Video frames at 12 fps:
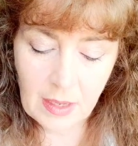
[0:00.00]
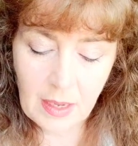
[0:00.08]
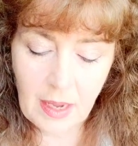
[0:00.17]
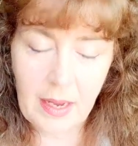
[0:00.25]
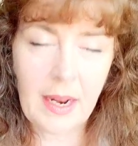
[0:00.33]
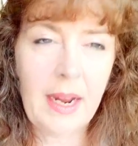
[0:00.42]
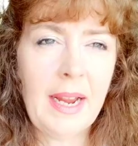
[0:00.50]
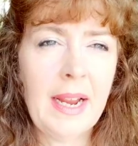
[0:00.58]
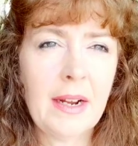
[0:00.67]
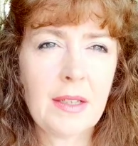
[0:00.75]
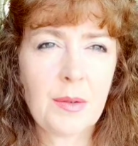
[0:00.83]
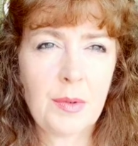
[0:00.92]
And I
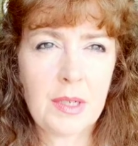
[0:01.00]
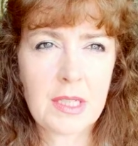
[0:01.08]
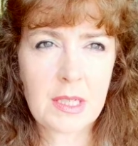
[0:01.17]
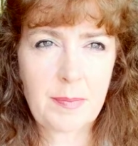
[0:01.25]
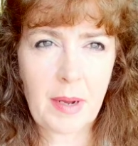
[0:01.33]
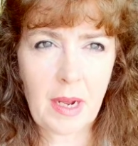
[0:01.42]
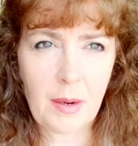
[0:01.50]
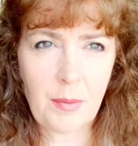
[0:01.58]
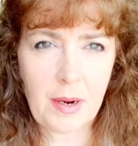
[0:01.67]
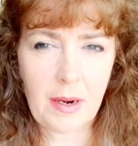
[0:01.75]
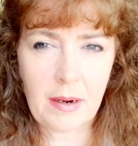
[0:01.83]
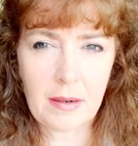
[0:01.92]
heard the word
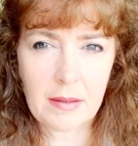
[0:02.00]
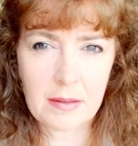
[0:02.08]
spyware.